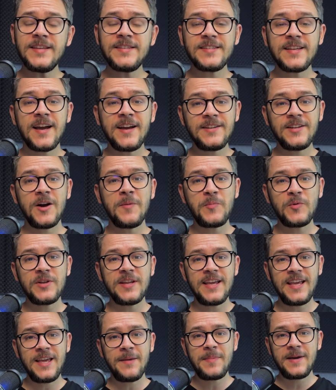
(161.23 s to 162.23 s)
signed up with
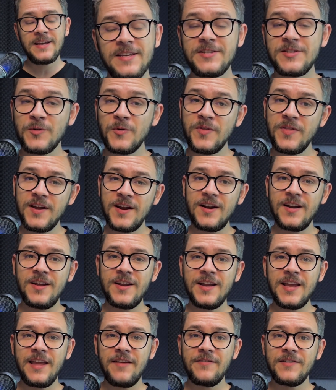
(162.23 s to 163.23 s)
eBay, so they're going
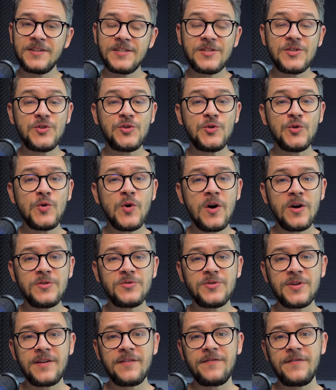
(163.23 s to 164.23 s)
to give us
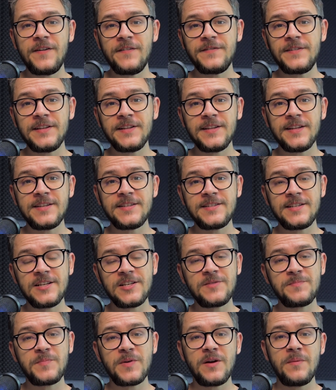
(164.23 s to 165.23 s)
250
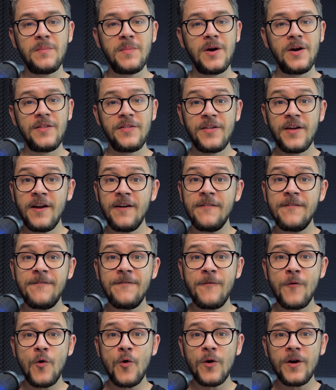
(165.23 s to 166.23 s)
listings per month
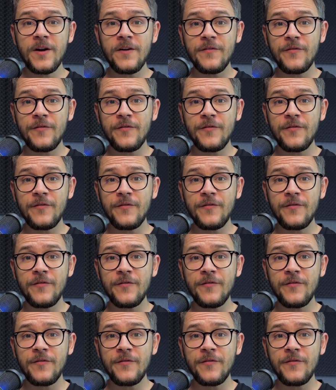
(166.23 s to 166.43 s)
for